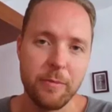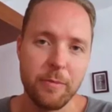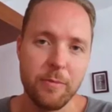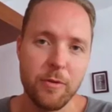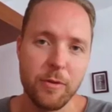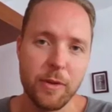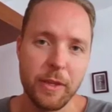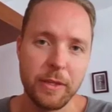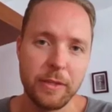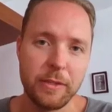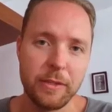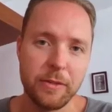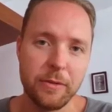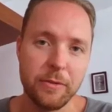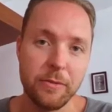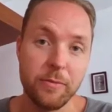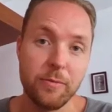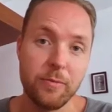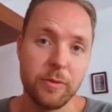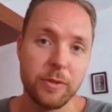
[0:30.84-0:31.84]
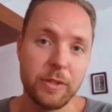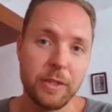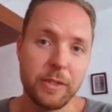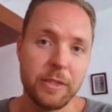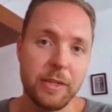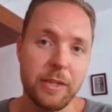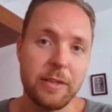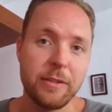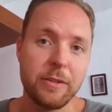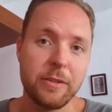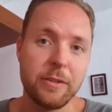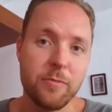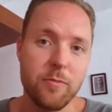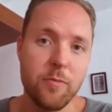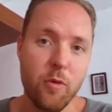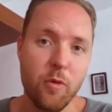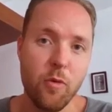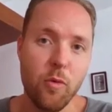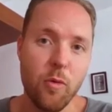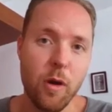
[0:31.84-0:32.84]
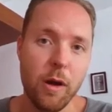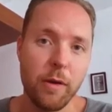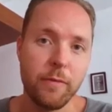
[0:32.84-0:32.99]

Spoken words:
and I'm looking to position into more